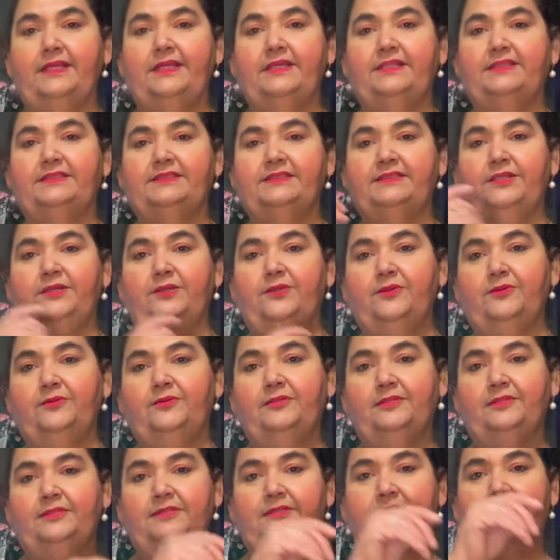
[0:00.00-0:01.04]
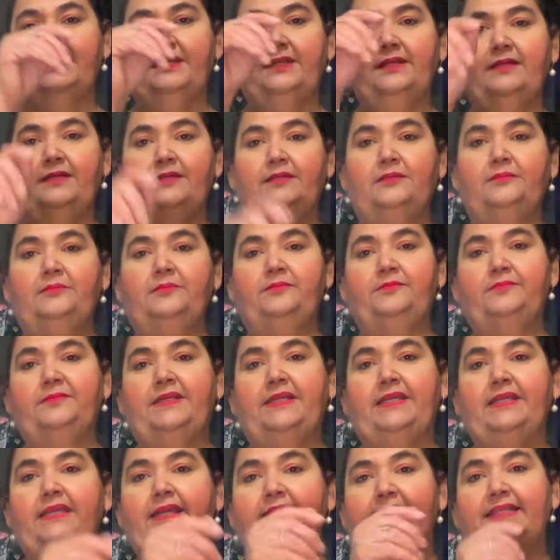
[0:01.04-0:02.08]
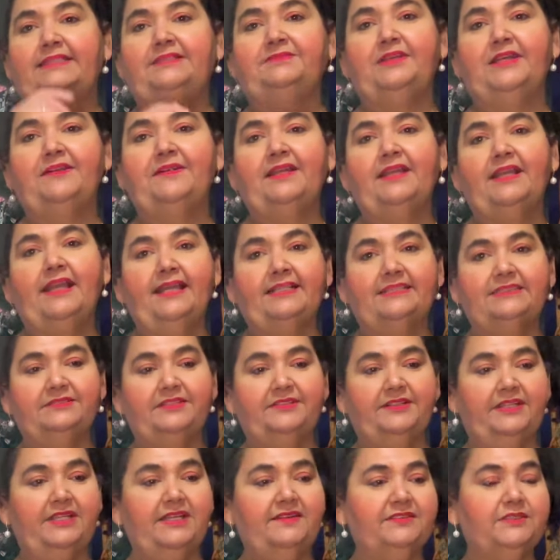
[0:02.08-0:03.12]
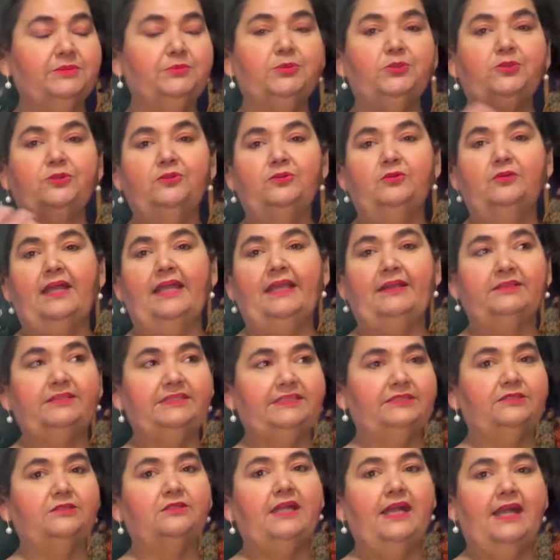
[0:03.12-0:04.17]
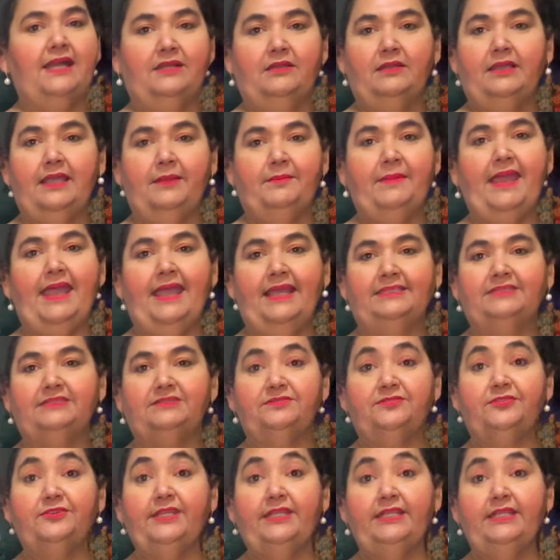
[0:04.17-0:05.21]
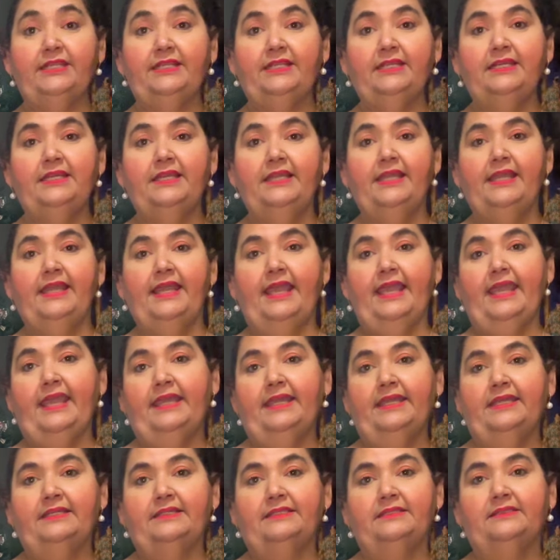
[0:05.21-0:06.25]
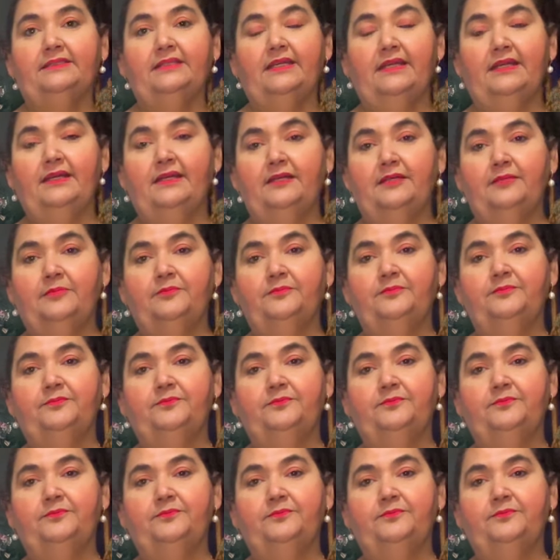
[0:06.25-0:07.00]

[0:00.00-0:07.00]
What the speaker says: So it's very light, very comfortable. I still kind of am hands-free, and I'm